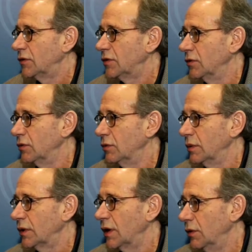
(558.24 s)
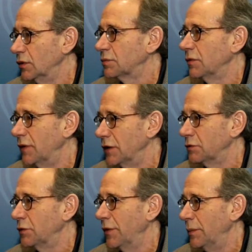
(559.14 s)
to coach professional
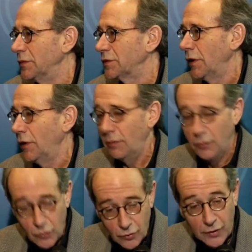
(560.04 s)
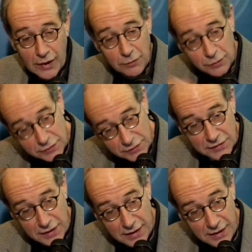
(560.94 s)
development. There's a lot more. I will just
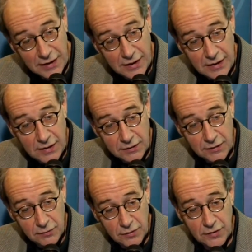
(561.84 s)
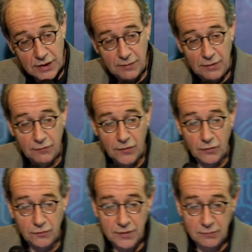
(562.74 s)
say that the work I'm
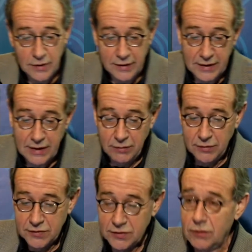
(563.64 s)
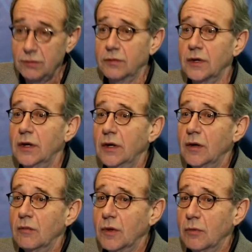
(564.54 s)
involved in right now as a student,
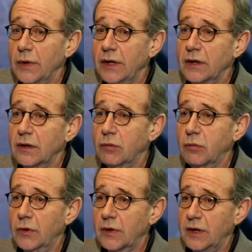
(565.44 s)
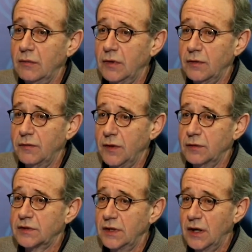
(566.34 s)
where we are working with the
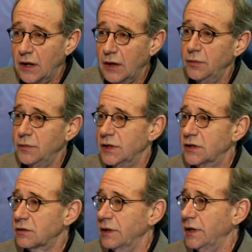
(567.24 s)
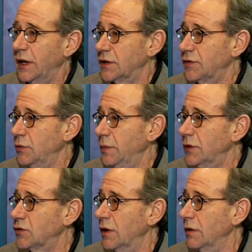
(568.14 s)
folks in our home district, Nashville
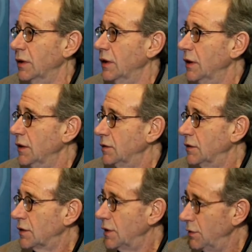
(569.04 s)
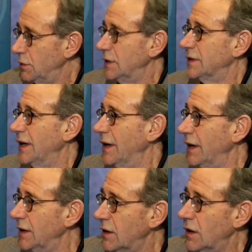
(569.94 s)
Metro, to co-design
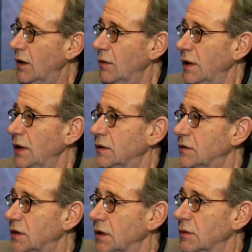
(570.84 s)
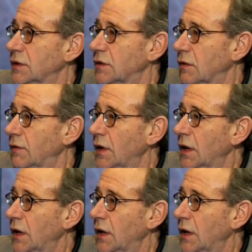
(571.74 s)
and co-lead series of